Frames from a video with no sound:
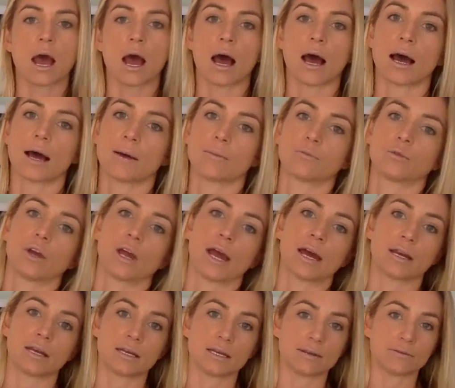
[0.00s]
no
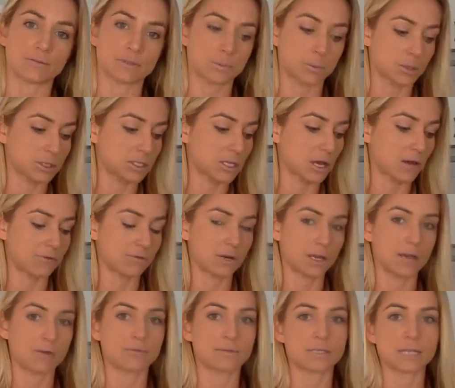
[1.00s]
additives, preservatives.